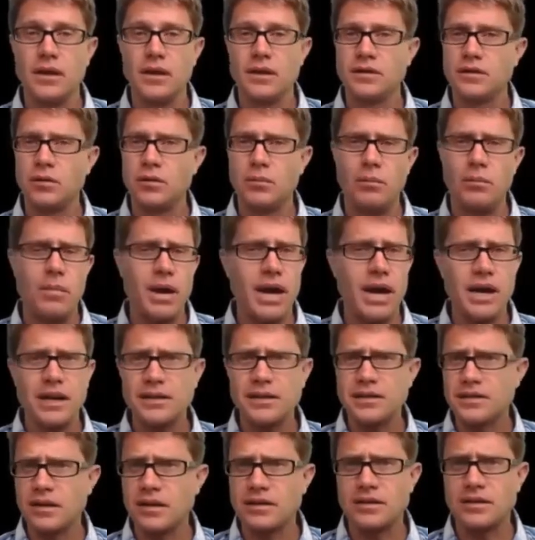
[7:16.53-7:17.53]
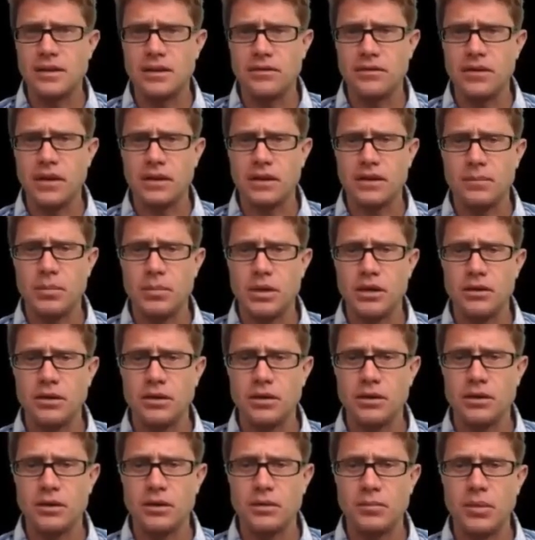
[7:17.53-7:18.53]
So mass doesn't affect the
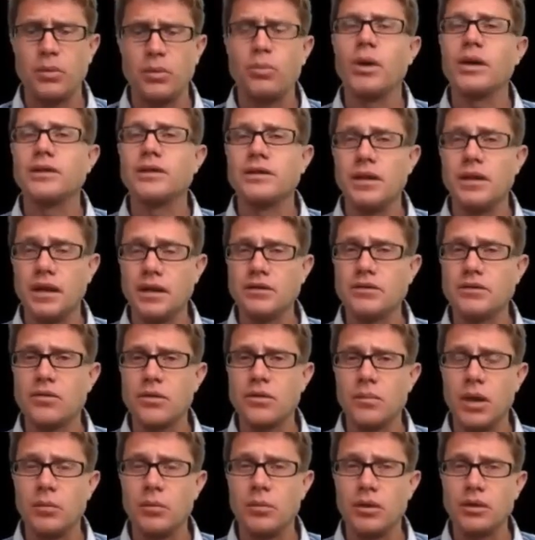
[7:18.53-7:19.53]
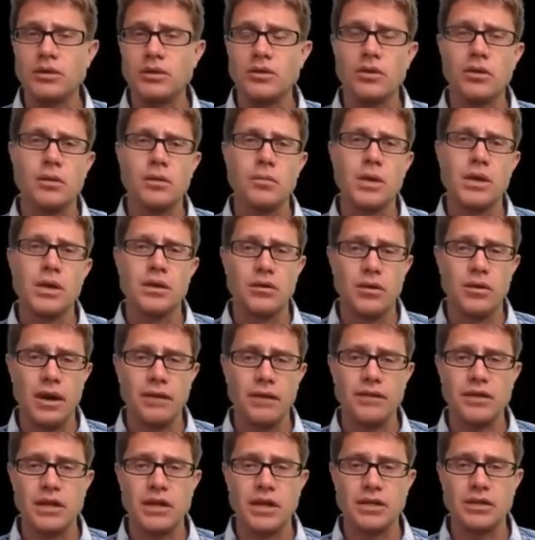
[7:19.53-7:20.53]
period. But what does, remember, is going to be the
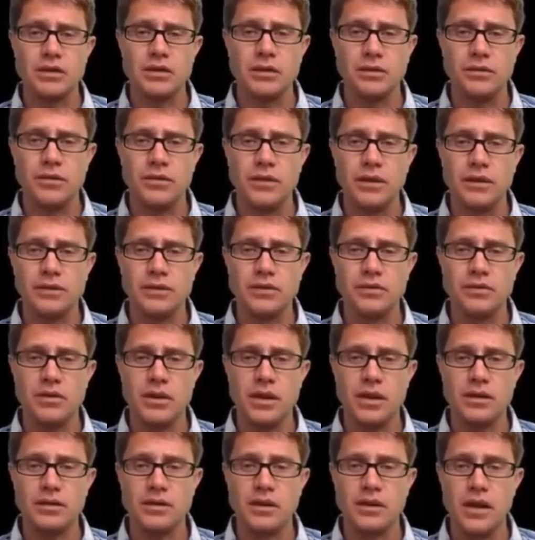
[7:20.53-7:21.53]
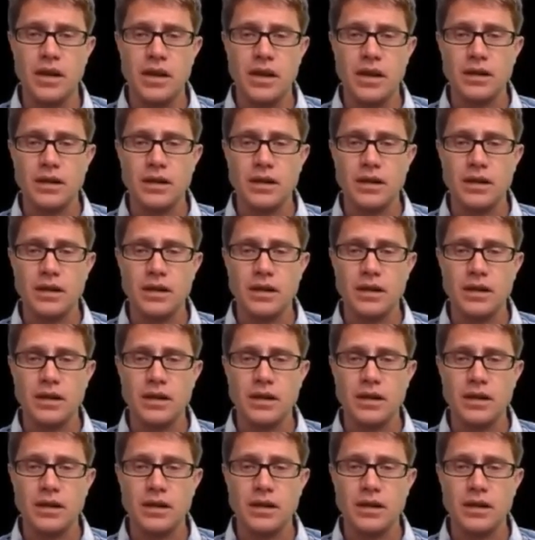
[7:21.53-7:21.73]
gravitational field strengths.